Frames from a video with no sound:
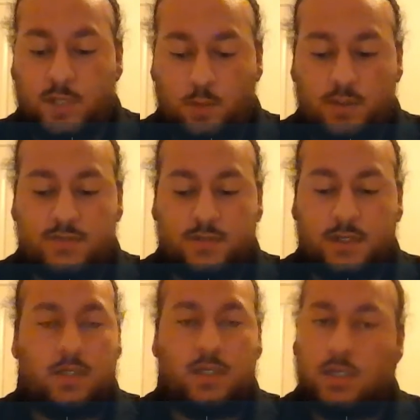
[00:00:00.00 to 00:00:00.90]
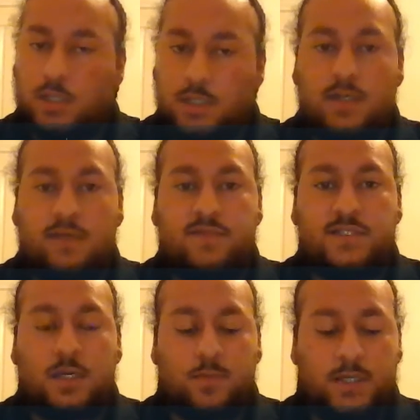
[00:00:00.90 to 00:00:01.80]
It was, right? You don't have
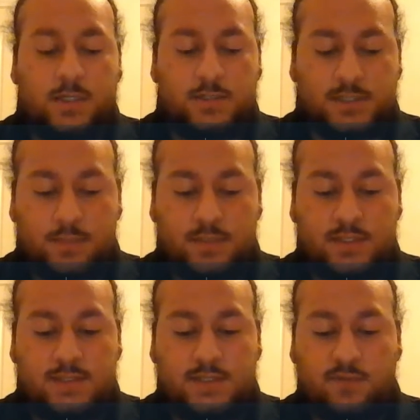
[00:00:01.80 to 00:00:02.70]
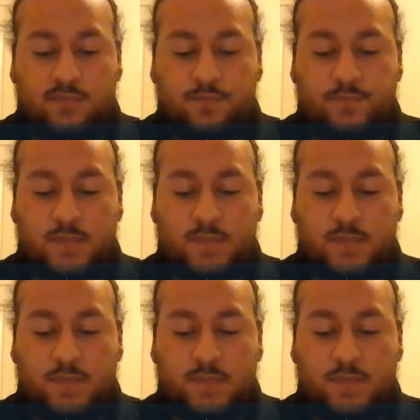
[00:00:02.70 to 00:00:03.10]
to tell me, just keep it to yourself.